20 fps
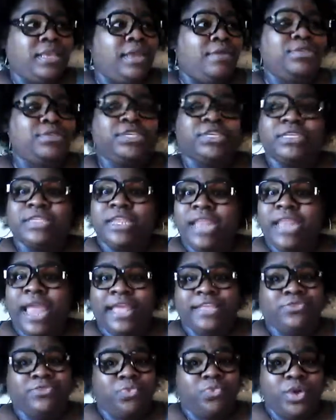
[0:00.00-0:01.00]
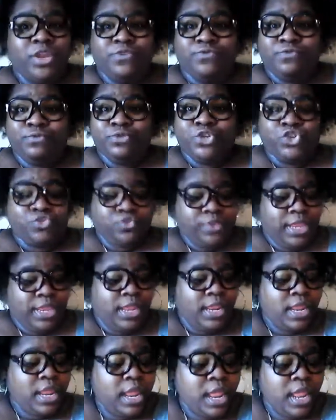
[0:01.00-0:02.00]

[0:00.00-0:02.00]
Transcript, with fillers: It was just a nice, wonderful treat